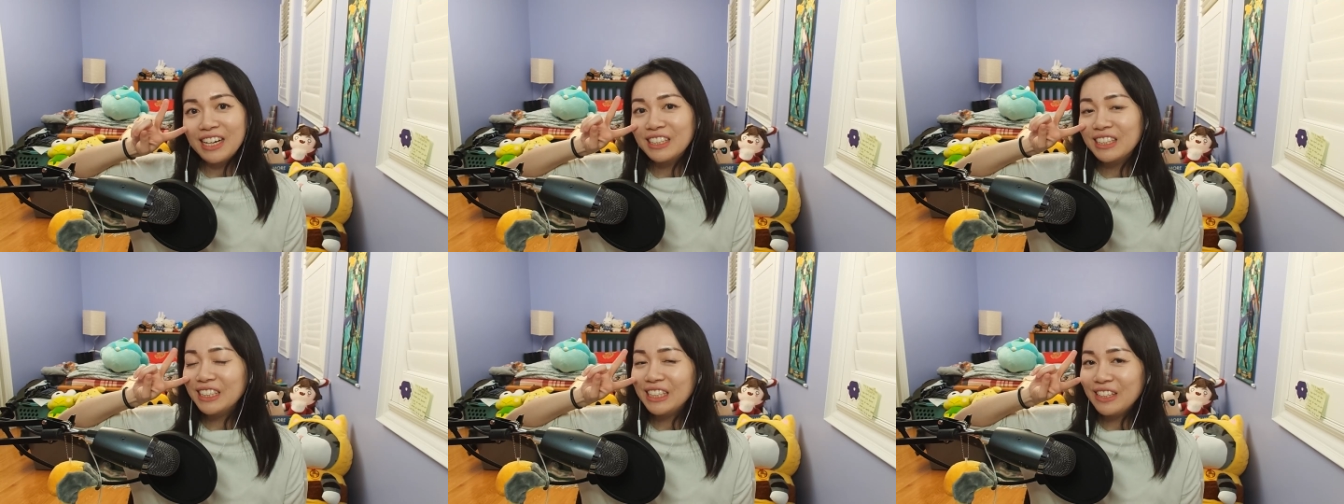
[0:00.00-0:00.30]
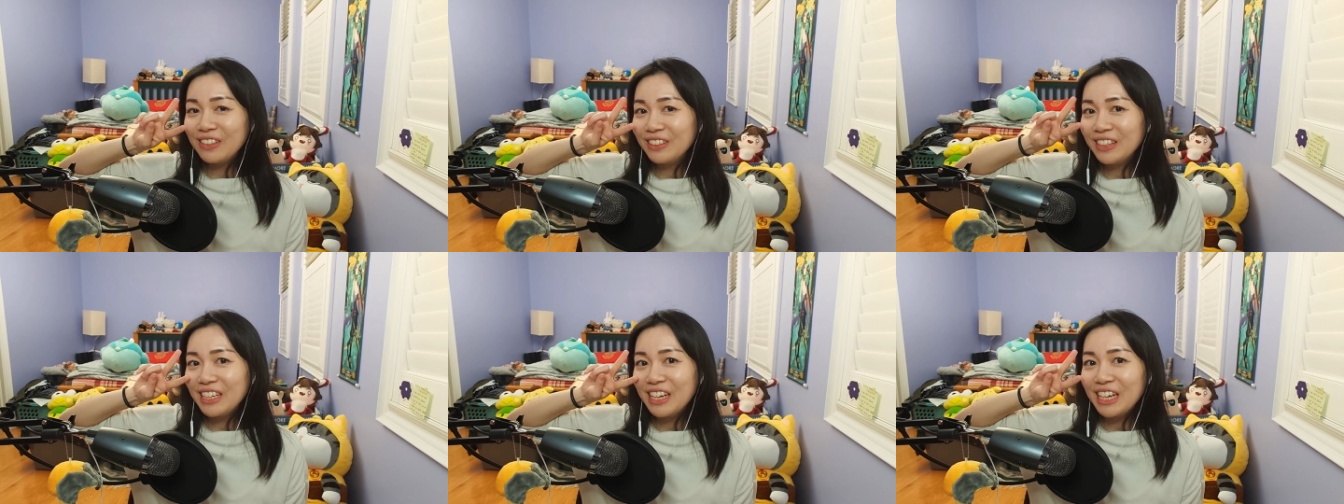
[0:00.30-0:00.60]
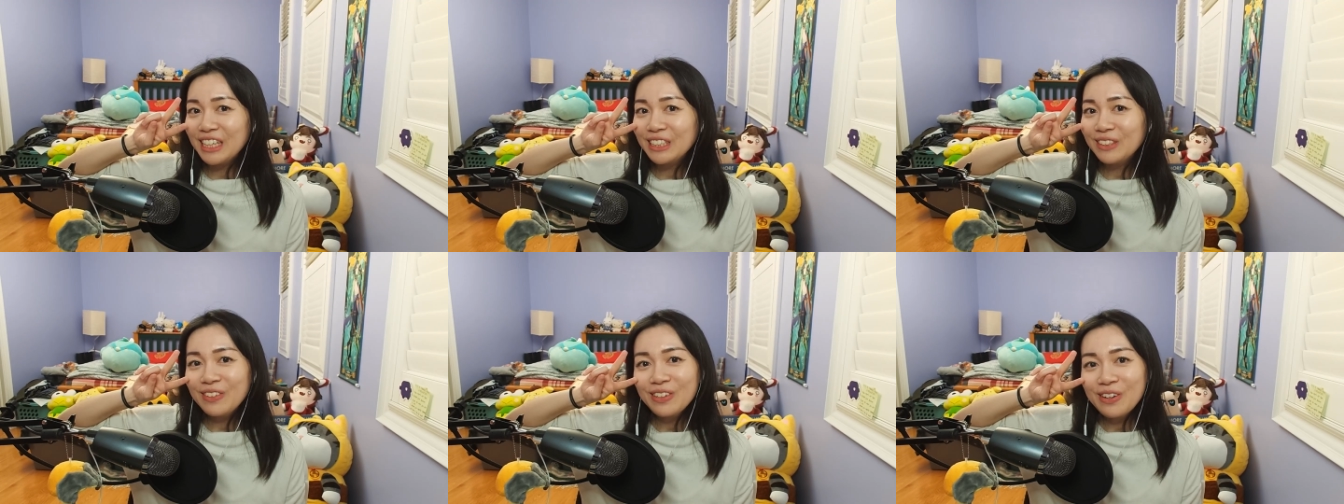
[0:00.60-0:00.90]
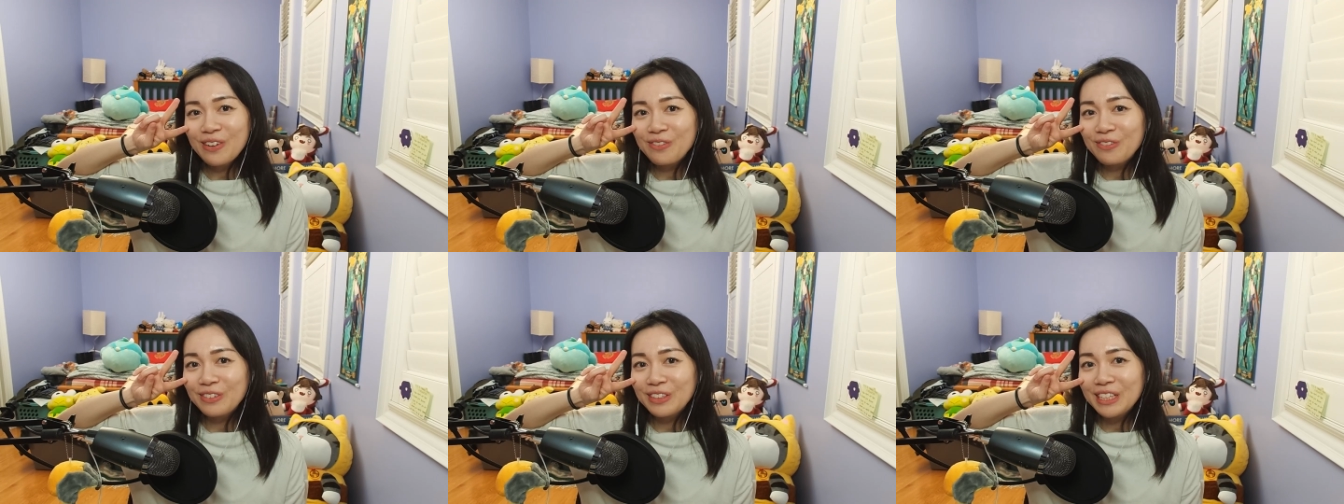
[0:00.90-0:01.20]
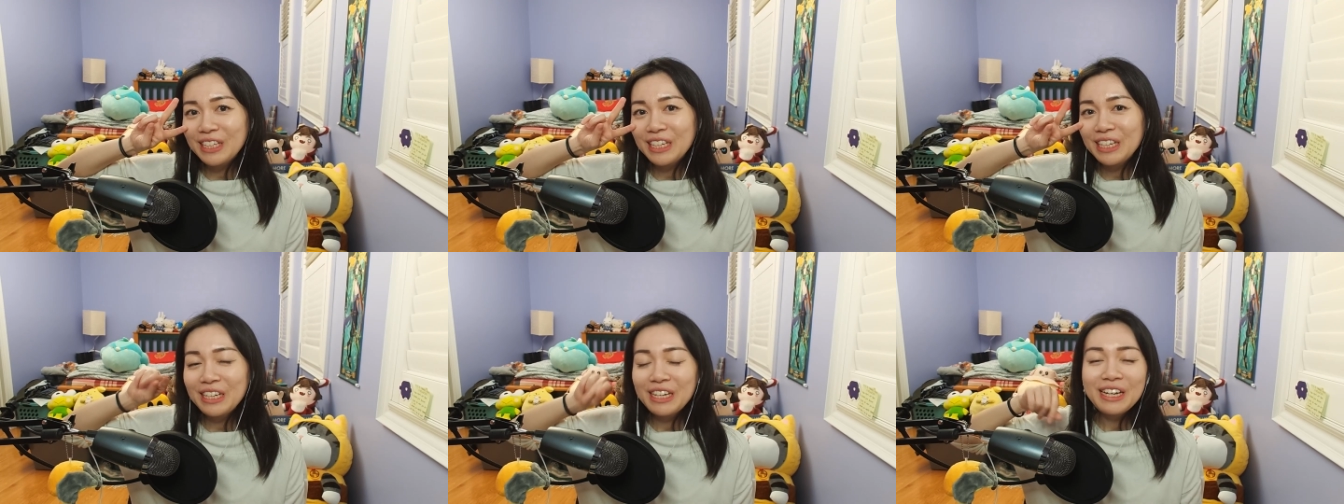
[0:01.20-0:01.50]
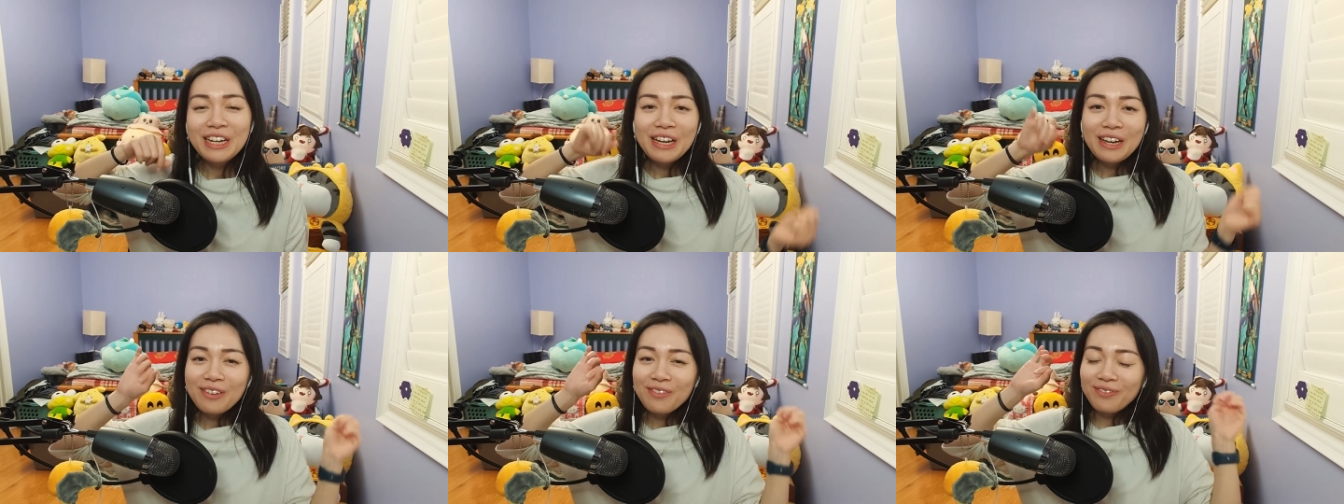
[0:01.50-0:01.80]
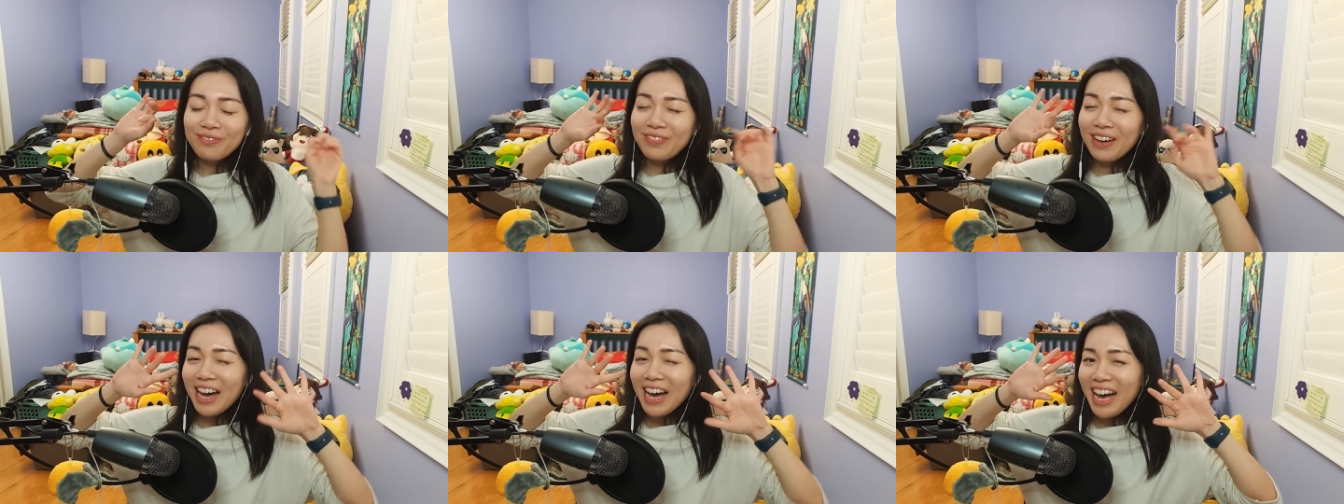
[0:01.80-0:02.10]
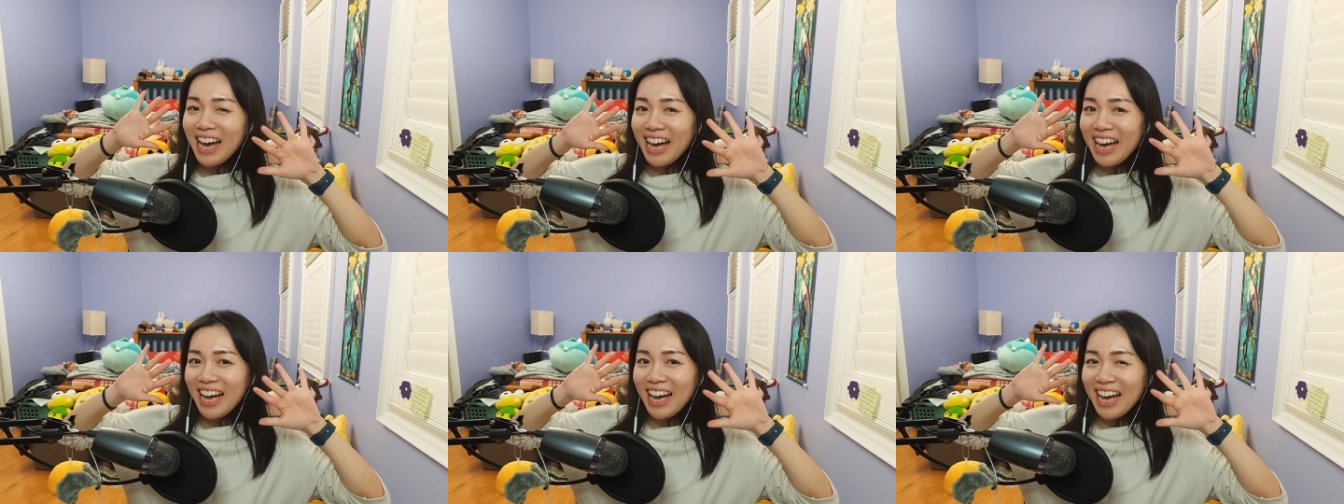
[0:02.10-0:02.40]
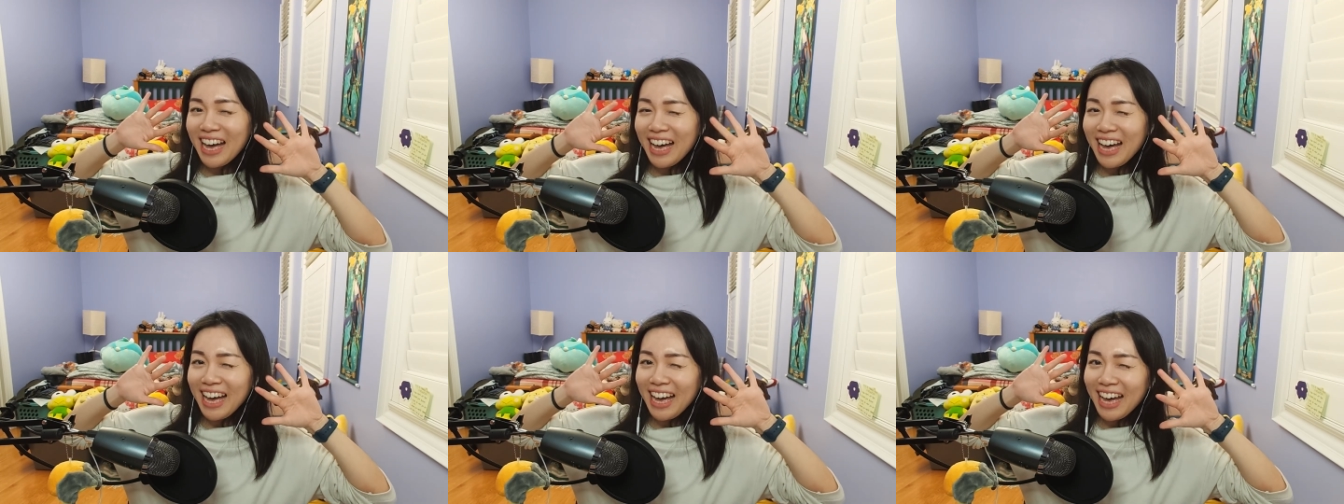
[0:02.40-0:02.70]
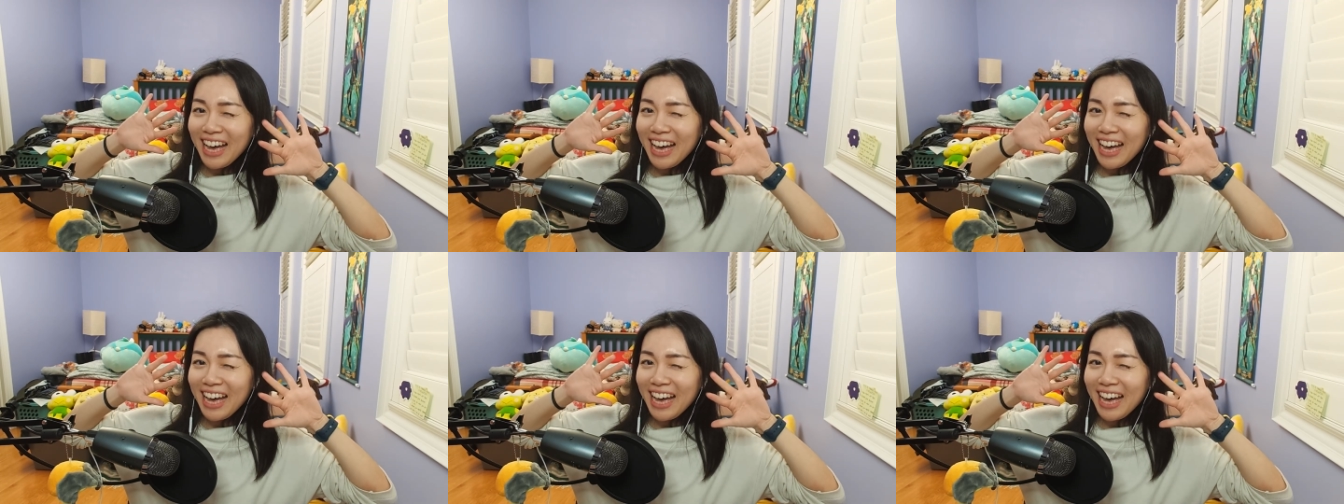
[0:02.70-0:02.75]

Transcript: I'll see you in the next one, hopefully. Bye!